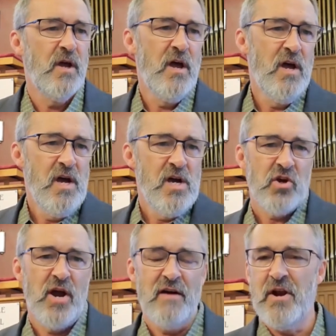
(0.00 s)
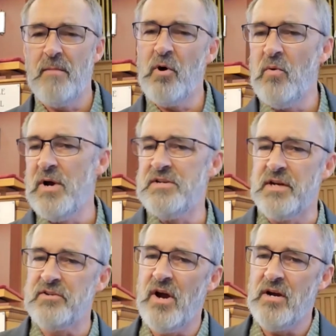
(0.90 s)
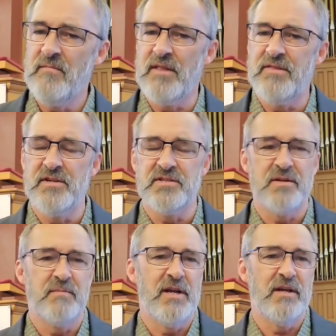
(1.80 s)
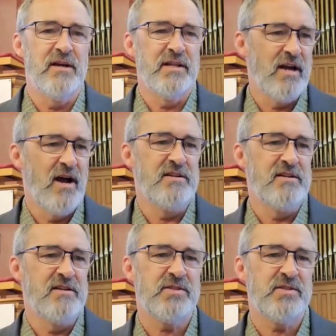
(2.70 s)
So I have a number of ways I talk about this depending on the context.